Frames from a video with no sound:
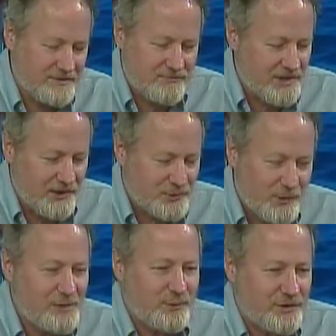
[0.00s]

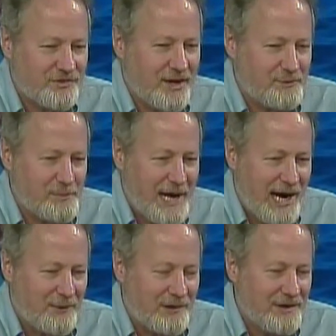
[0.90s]
24/7
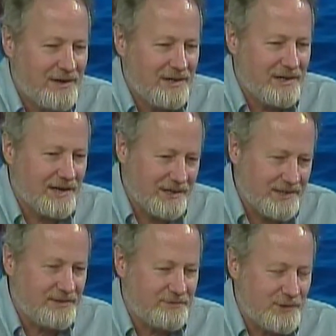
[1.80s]
power
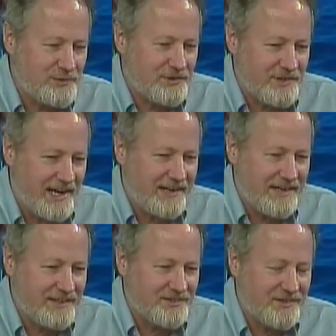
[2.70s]
in future
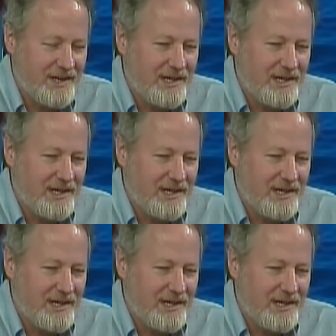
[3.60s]
decades.